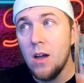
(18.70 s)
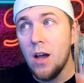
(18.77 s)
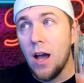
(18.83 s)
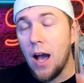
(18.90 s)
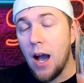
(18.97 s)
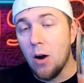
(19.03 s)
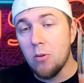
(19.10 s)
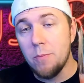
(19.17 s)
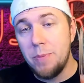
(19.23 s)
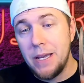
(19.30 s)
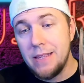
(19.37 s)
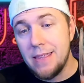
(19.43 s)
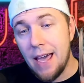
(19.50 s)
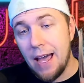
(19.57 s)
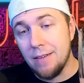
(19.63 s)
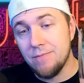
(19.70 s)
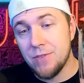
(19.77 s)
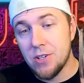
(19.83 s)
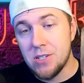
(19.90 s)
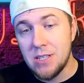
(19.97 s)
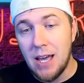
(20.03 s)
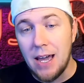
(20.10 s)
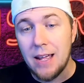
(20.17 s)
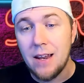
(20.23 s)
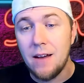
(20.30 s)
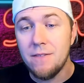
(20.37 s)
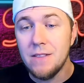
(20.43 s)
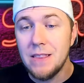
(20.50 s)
I'll repeat that. There's not enough